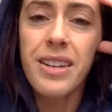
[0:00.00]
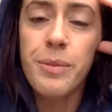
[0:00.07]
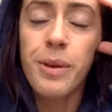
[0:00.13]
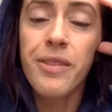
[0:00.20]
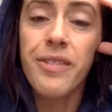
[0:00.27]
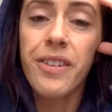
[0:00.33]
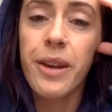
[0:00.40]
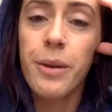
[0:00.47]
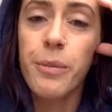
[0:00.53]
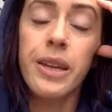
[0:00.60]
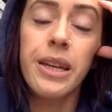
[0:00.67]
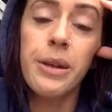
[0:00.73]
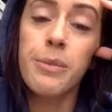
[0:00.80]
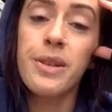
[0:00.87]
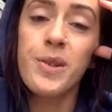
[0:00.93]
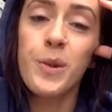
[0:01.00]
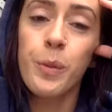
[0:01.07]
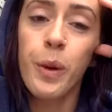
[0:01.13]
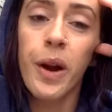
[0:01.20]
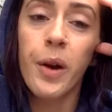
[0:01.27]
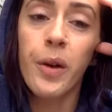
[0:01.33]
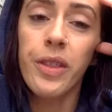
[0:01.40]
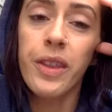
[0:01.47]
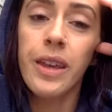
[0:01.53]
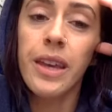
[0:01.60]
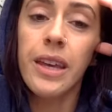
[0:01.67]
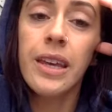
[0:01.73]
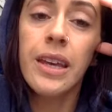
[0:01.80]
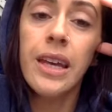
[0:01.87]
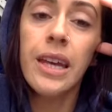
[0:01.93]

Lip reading: to my family and be super healthy.